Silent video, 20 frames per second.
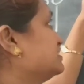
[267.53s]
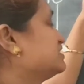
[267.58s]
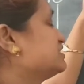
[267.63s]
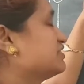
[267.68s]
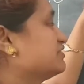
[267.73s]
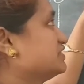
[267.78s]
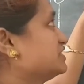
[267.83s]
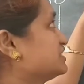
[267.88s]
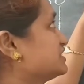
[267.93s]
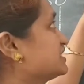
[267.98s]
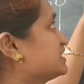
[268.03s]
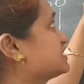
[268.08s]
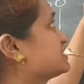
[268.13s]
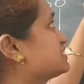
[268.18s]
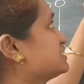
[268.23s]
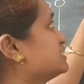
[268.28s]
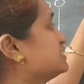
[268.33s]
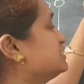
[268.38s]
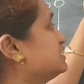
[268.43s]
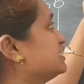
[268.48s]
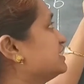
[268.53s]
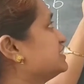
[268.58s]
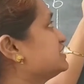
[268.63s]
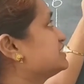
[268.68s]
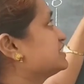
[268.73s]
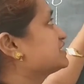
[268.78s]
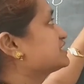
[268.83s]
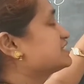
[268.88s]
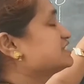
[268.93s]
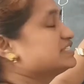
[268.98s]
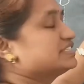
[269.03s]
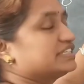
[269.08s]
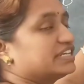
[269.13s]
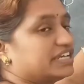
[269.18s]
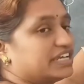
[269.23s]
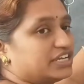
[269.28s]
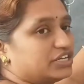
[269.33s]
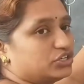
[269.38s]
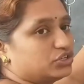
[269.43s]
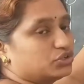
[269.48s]
7 63.
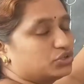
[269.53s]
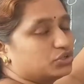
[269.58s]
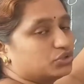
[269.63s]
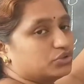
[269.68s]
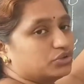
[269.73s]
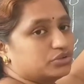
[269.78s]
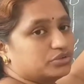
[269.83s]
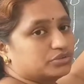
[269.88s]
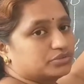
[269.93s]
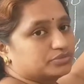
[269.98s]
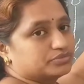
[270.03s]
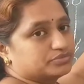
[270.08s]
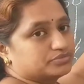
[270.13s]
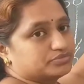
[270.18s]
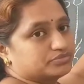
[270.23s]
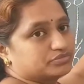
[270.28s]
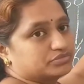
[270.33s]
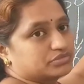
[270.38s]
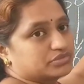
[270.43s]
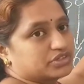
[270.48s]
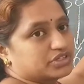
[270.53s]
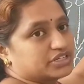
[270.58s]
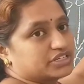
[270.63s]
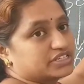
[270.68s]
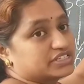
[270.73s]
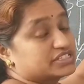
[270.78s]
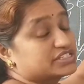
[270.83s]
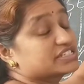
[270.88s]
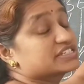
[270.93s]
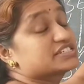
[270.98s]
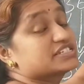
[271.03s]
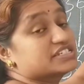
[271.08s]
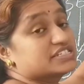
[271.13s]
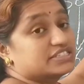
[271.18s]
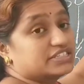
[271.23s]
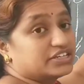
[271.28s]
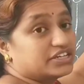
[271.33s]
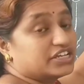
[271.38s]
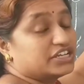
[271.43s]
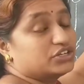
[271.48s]
63 into 2?
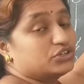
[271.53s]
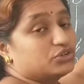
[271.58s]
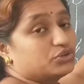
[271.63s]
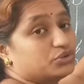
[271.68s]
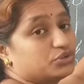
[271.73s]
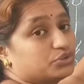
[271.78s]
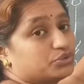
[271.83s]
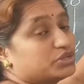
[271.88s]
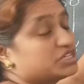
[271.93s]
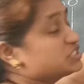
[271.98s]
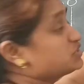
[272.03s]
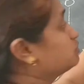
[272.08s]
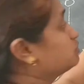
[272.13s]
63 into 2 is